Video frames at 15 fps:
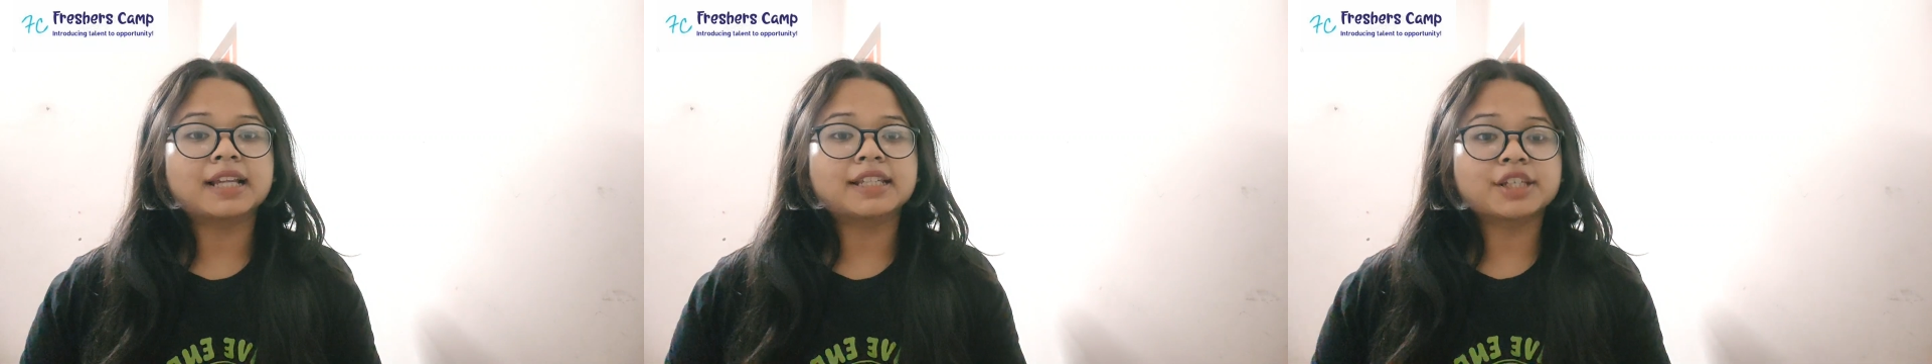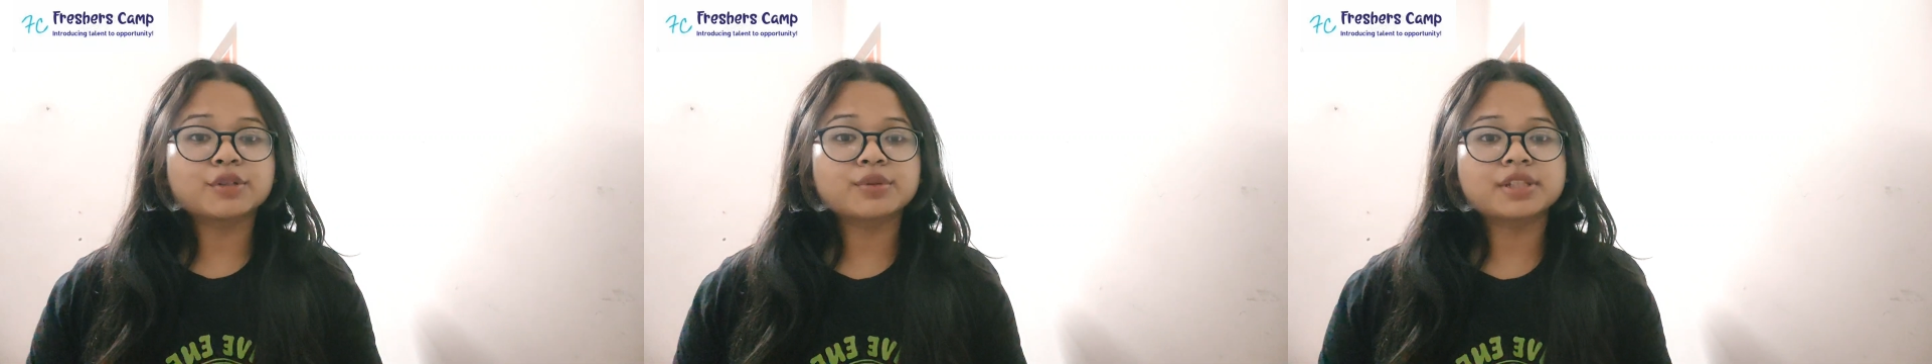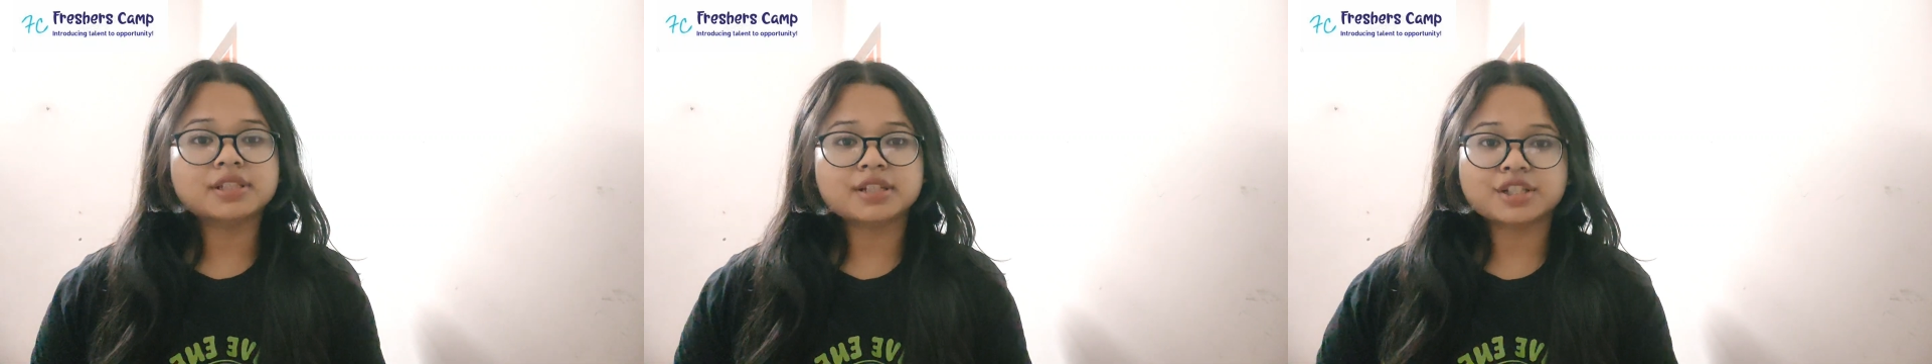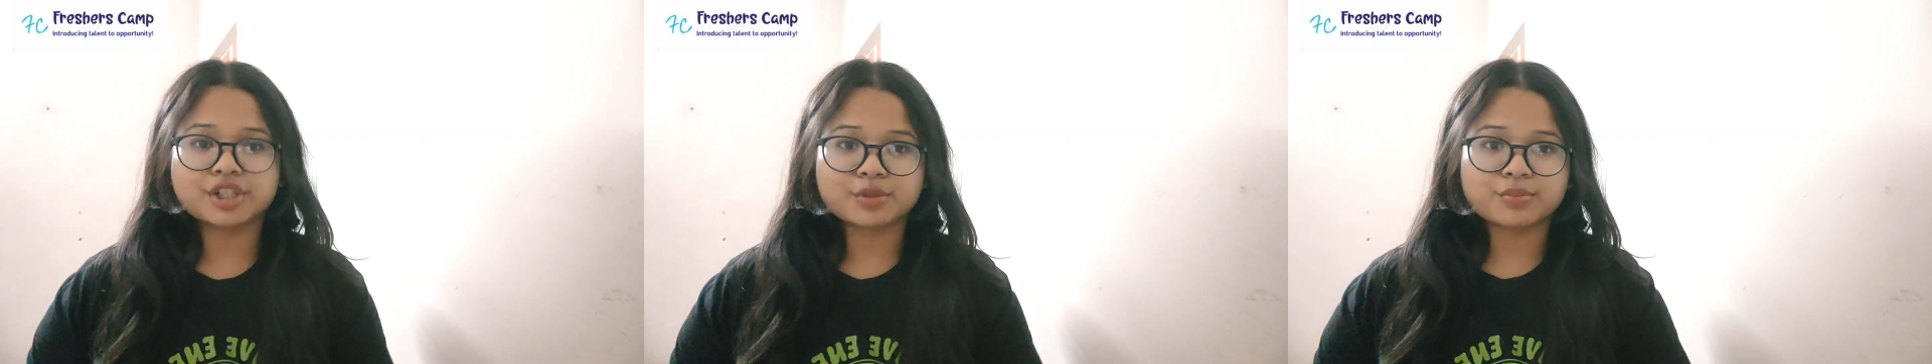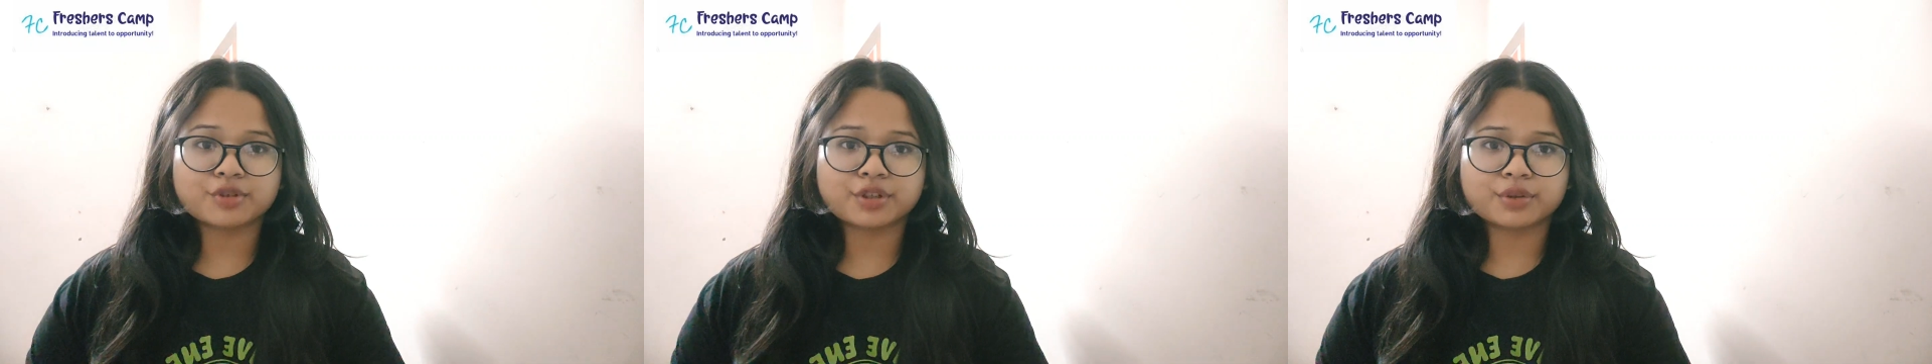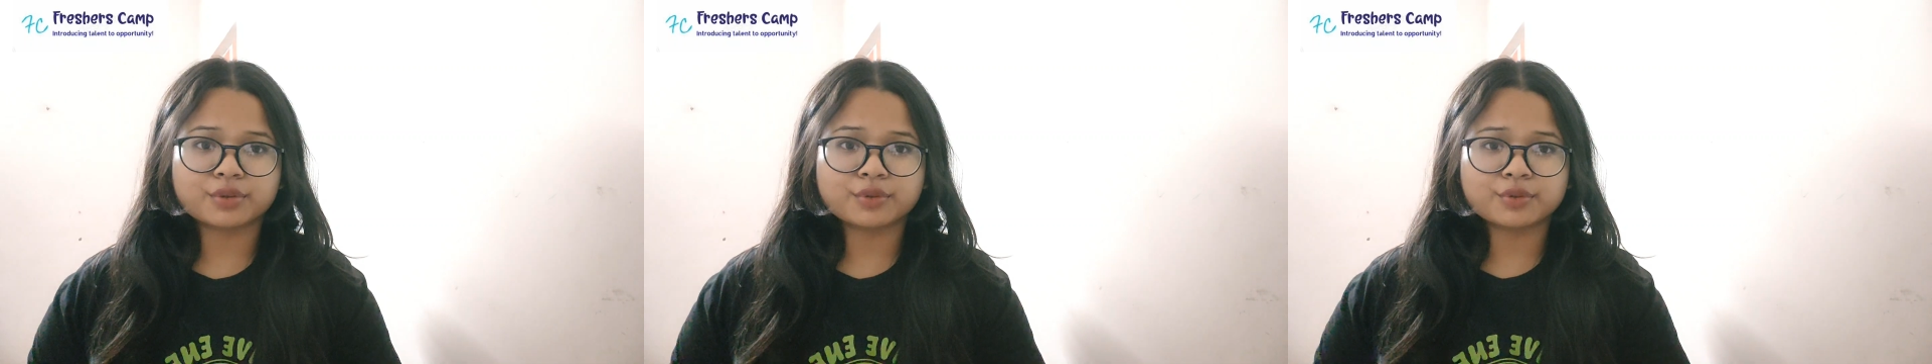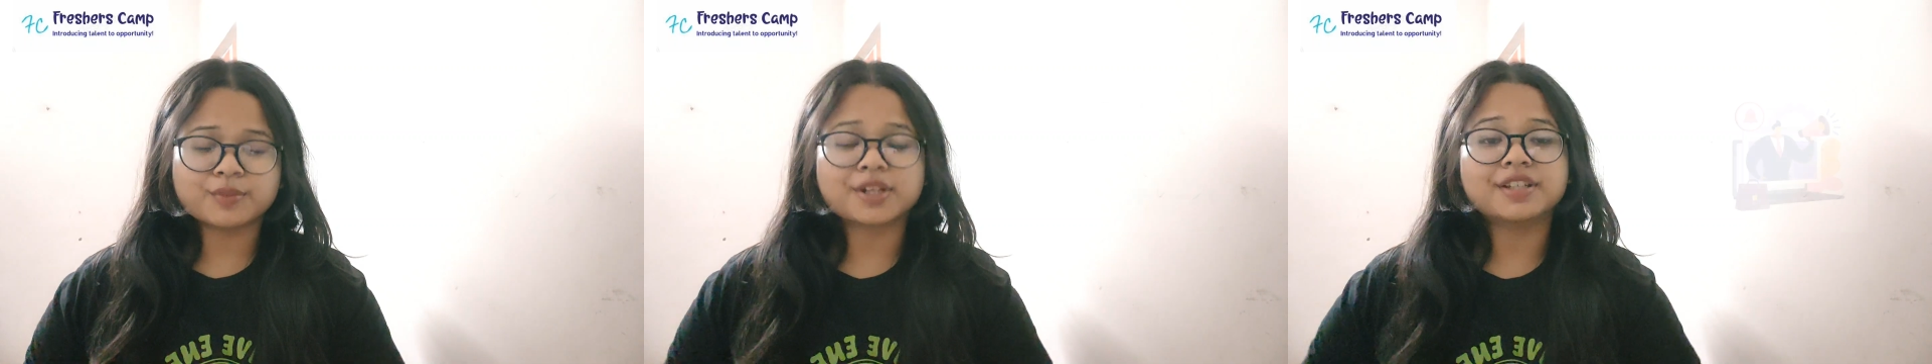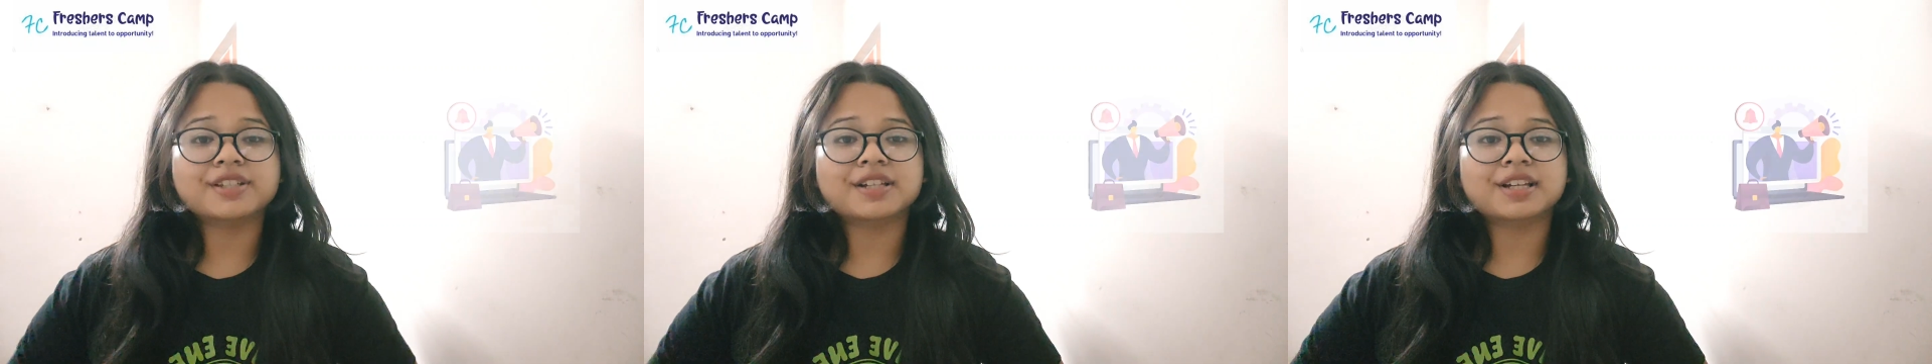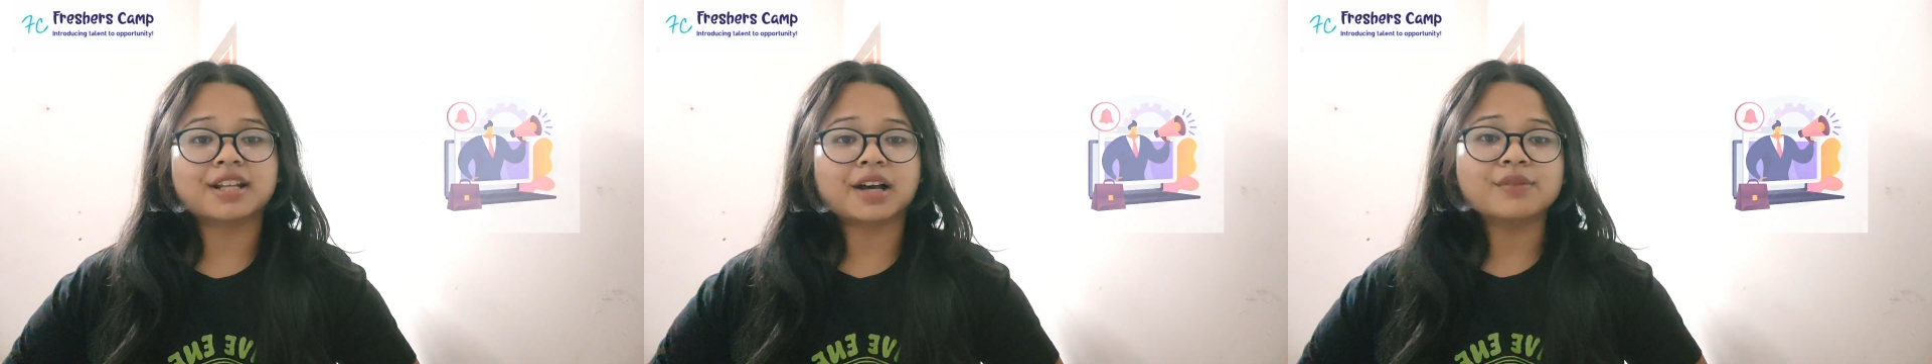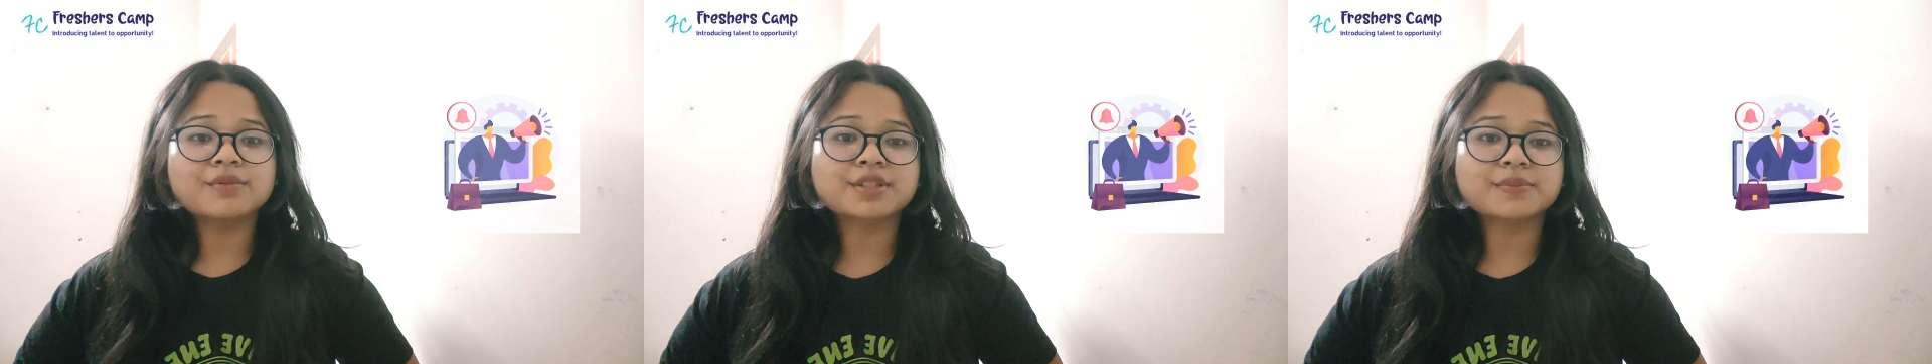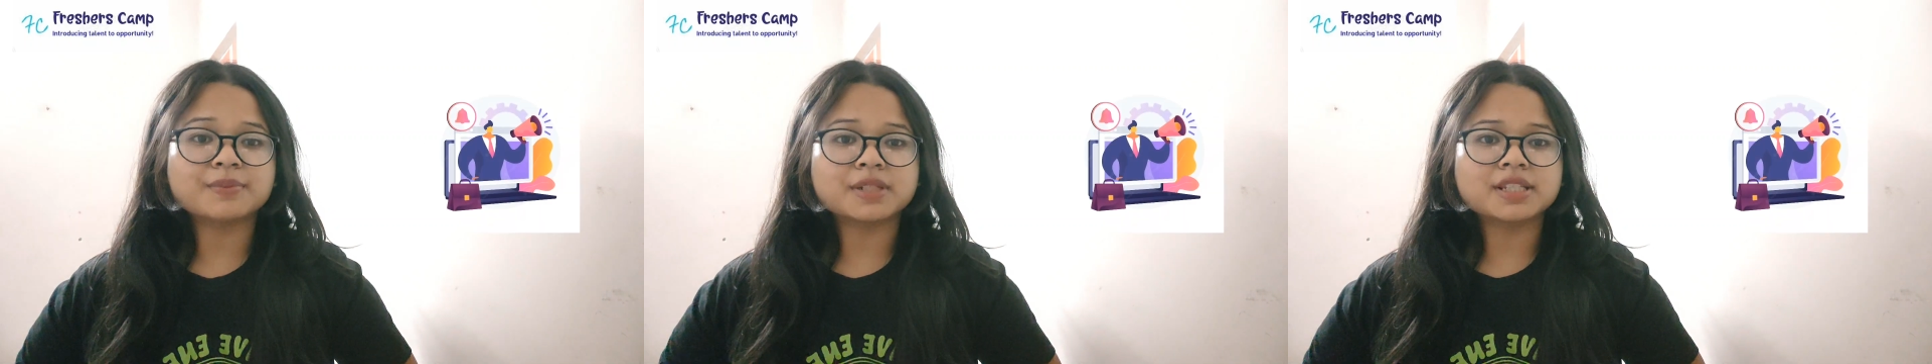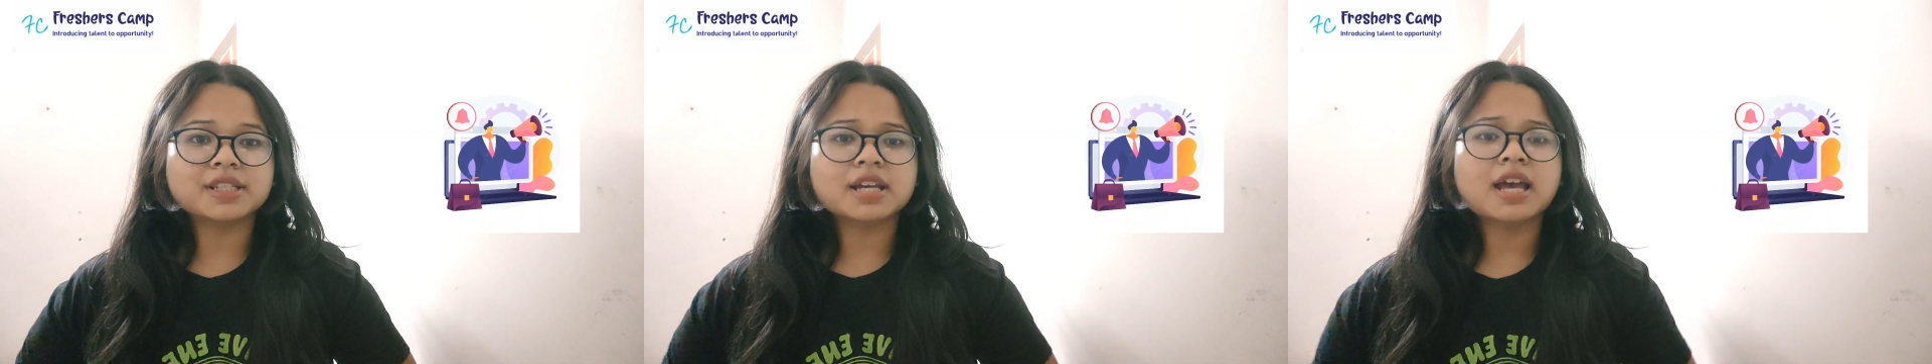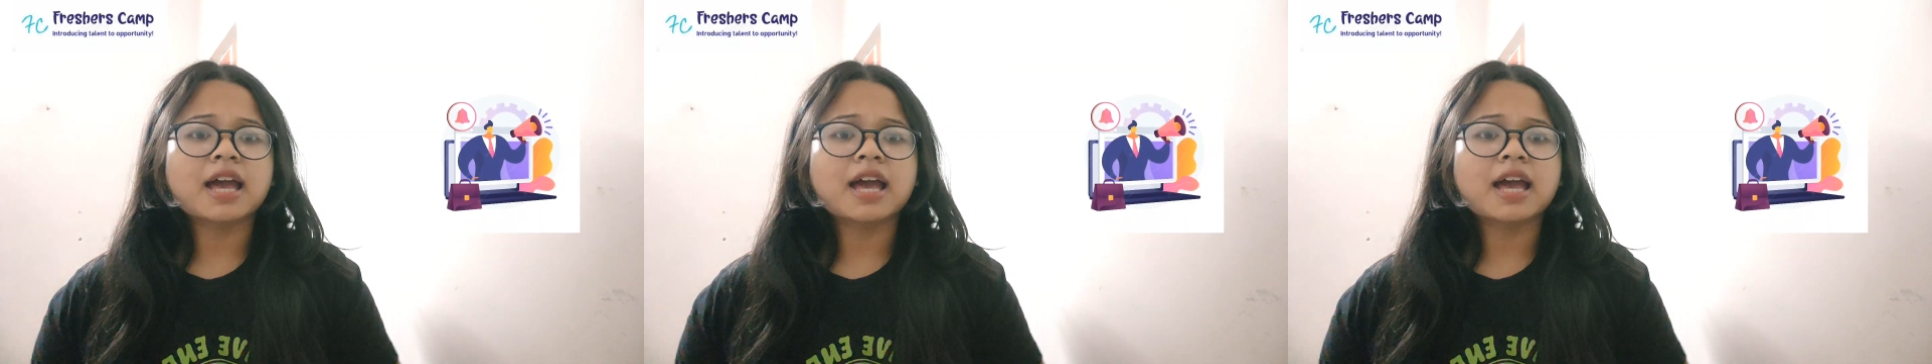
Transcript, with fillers: a new internship recruitment announcement